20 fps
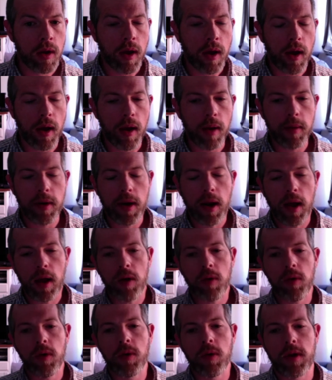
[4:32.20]
I mean, I
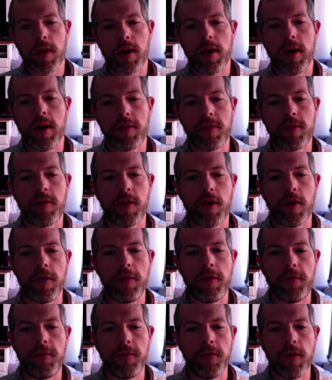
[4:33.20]
don't know that it
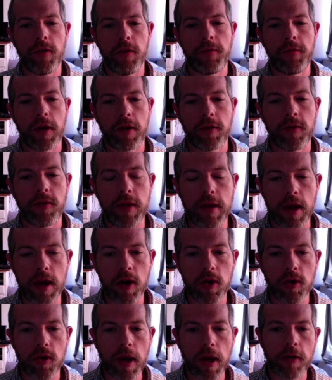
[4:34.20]
necessarily affects the
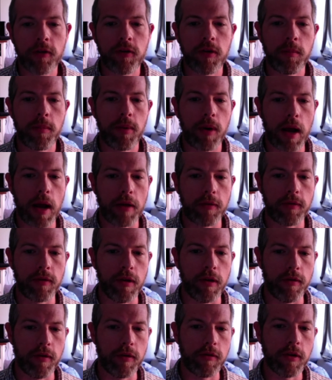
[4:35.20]
election
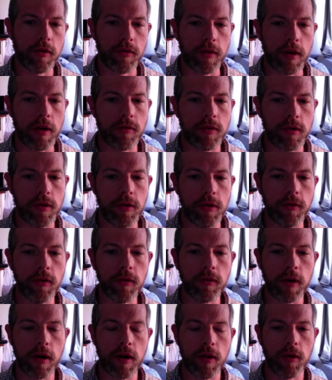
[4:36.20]
process. It just
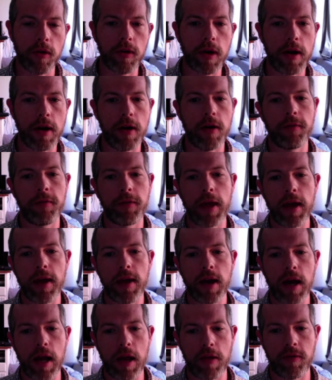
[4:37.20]
introduces another layer of
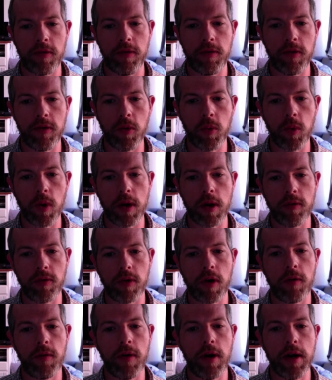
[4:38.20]
chaos into what has
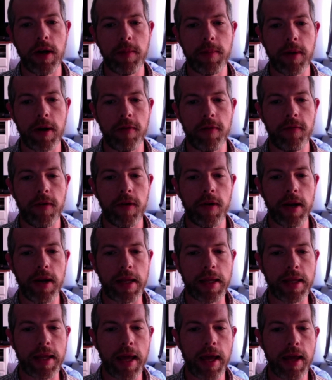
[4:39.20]
already been a very
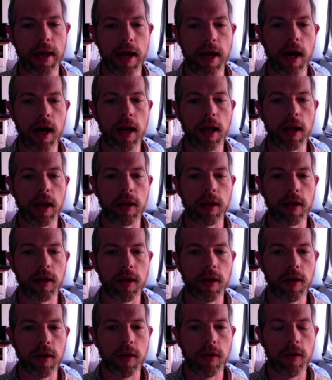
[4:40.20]
chaotic
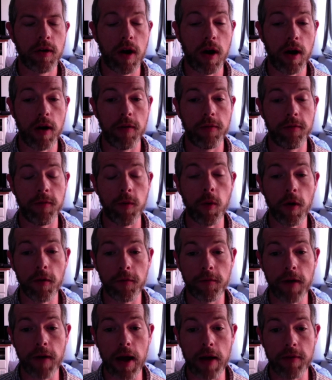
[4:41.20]
4 or
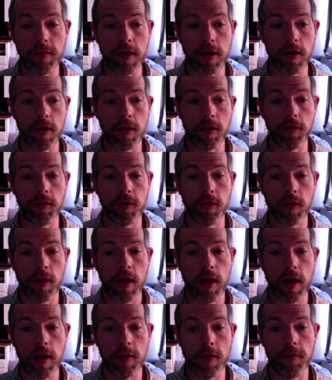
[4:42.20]
5 years
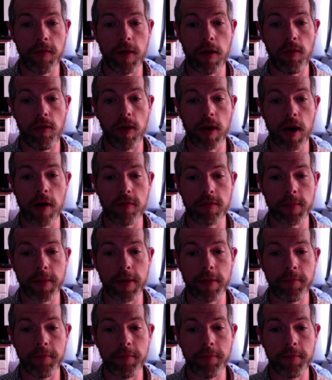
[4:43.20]
in the federal government.